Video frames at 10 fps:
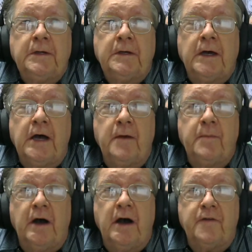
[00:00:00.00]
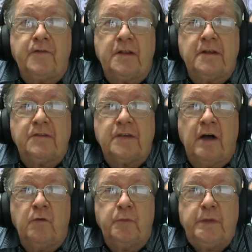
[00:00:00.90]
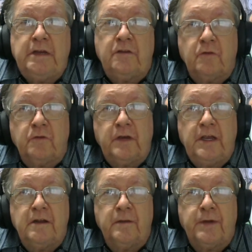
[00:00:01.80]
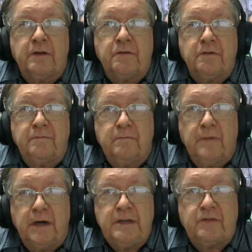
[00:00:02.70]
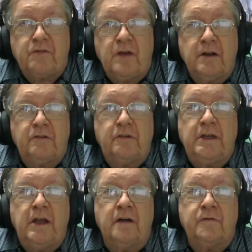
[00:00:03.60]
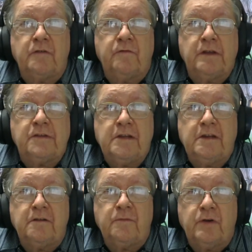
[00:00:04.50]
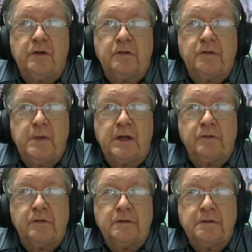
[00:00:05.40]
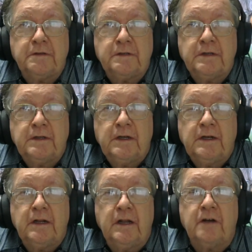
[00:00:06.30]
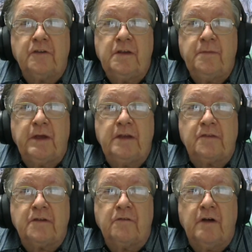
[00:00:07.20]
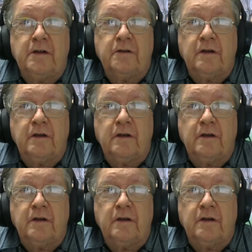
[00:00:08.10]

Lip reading: After this I will be talking about my strategy of investing in precious metals, largely based around